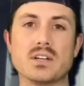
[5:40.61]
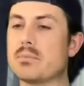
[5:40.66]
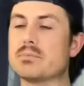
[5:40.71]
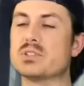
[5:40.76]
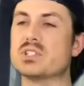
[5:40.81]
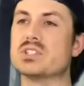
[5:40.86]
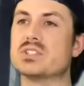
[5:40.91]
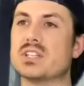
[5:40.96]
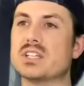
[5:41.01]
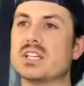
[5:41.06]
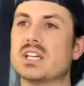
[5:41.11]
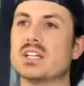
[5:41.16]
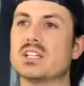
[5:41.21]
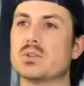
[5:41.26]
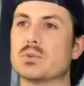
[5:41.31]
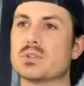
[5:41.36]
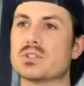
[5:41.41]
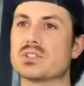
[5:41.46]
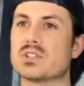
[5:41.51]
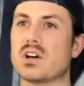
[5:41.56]
She's thinking to
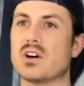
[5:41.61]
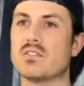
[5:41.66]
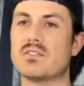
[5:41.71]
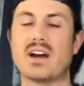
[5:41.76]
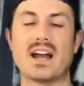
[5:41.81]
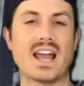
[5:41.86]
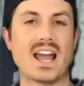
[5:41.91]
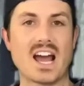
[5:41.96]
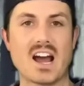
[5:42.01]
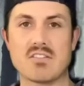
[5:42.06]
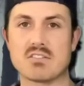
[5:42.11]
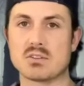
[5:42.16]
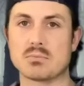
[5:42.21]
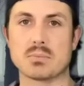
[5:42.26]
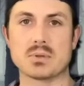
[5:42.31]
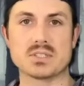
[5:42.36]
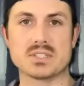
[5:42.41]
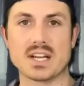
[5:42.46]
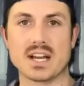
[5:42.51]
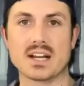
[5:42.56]
herself, I have to
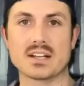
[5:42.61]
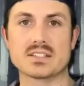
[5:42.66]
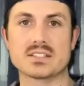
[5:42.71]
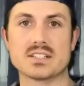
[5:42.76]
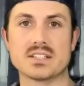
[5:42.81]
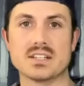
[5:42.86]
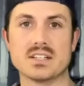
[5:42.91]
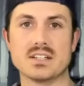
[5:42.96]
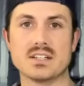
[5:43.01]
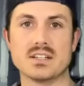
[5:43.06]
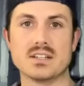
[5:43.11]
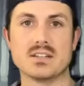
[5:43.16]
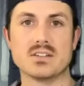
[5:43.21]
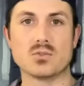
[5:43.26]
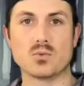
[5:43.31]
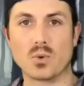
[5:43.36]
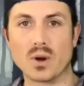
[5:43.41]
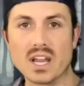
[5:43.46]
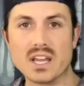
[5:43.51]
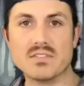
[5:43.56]
protect
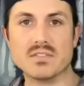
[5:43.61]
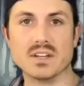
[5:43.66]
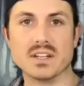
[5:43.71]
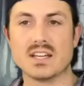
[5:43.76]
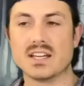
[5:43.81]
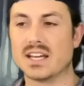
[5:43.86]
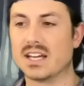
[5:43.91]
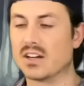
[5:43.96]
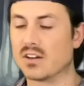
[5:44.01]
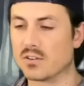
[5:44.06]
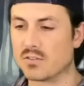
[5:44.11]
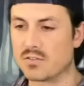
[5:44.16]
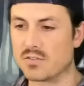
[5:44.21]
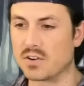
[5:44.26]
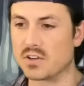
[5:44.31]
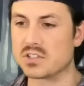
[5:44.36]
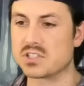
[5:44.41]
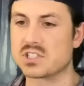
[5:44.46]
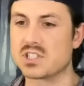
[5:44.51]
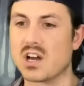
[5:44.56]
Raven. And her
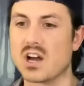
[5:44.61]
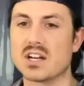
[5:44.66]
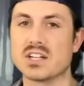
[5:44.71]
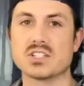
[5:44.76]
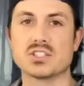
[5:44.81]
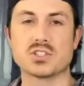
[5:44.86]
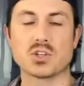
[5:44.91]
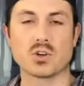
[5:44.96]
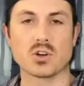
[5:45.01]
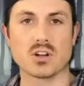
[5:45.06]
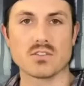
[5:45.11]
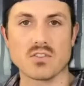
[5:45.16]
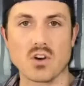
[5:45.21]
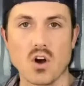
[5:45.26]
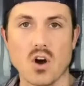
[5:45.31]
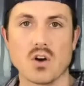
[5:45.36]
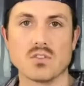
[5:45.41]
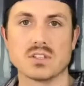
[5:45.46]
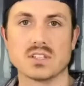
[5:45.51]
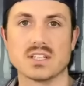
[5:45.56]
first thought is turn off
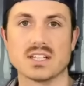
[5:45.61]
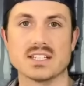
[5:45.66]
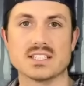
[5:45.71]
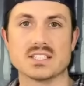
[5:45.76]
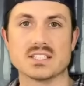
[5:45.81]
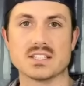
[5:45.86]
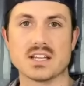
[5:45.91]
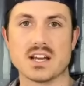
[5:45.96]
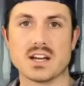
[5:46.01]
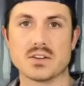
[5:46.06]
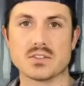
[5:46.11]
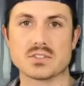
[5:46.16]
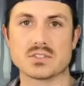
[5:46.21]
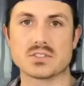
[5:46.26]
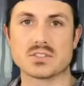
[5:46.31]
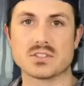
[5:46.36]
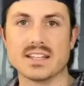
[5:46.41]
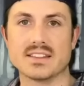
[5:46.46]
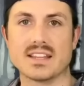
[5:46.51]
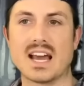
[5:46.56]
all the lights in the
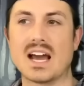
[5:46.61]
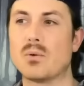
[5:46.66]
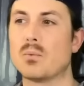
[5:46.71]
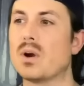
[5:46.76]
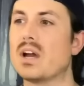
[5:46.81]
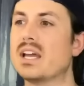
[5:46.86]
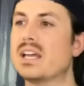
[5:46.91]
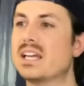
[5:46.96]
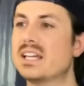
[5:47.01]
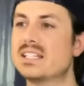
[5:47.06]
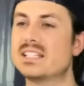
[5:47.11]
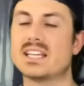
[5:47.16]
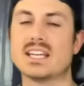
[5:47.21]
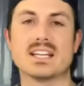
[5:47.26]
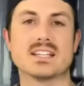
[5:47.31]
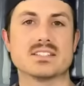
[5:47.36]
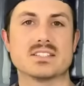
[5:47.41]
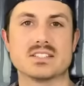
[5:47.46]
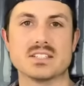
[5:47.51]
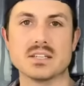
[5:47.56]
house. That way it
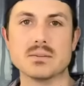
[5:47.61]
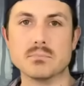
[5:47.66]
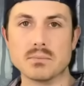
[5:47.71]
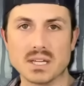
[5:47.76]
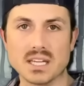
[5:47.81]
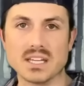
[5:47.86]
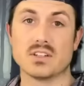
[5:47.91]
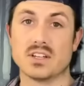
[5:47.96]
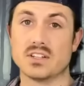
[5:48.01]
can't see me.